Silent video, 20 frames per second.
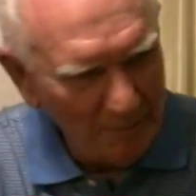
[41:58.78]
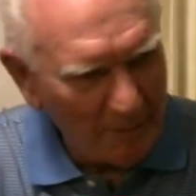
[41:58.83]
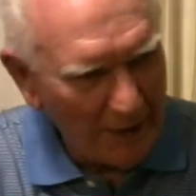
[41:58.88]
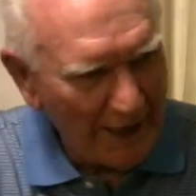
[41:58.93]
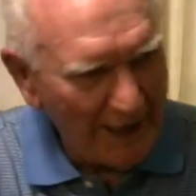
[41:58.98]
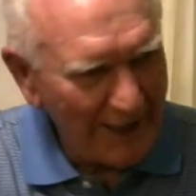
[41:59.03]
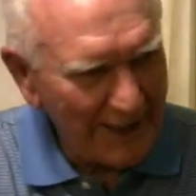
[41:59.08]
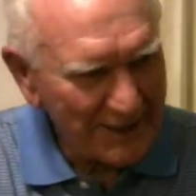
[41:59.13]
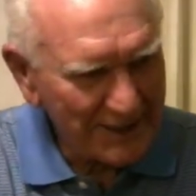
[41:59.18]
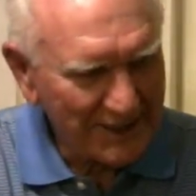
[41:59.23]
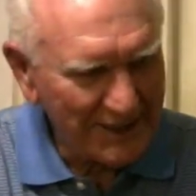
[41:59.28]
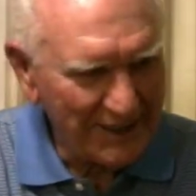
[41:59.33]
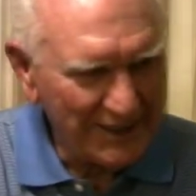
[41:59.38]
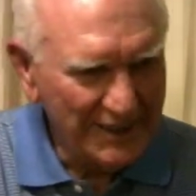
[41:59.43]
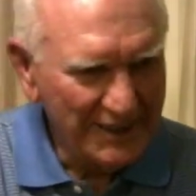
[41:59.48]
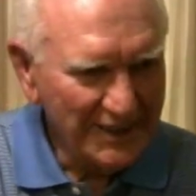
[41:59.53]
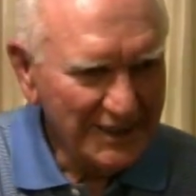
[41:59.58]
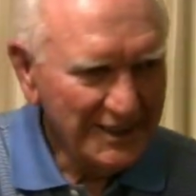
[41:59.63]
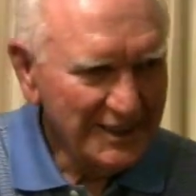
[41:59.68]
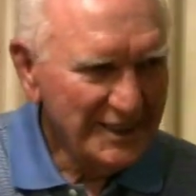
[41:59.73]
basket
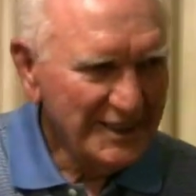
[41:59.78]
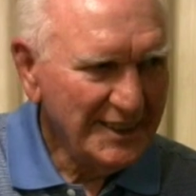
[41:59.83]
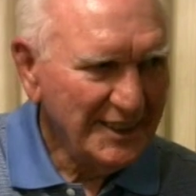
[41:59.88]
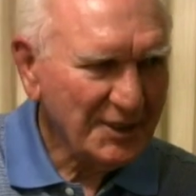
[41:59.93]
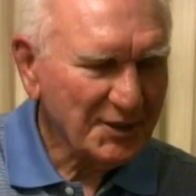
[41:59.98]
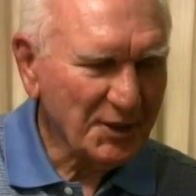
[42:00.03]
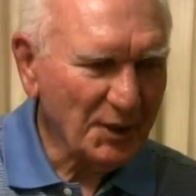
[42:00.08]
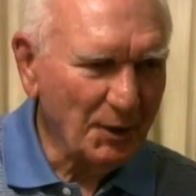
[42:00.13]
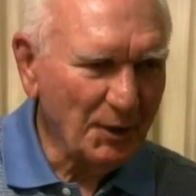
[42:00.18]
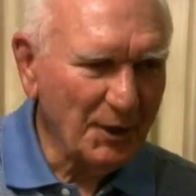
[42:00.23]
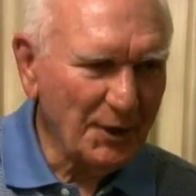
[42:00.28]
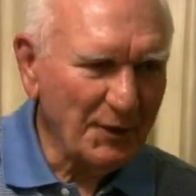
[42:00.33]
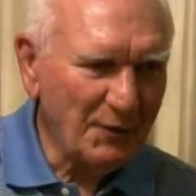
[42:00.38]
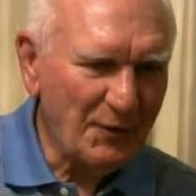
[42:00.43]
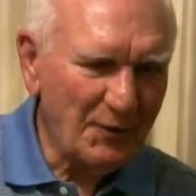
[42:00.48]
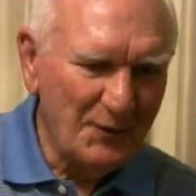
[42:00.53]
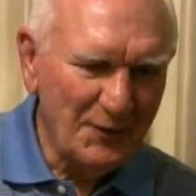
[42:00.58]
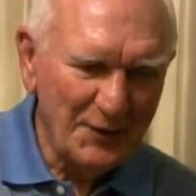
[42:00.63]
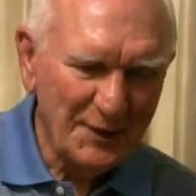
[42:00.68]
basically so if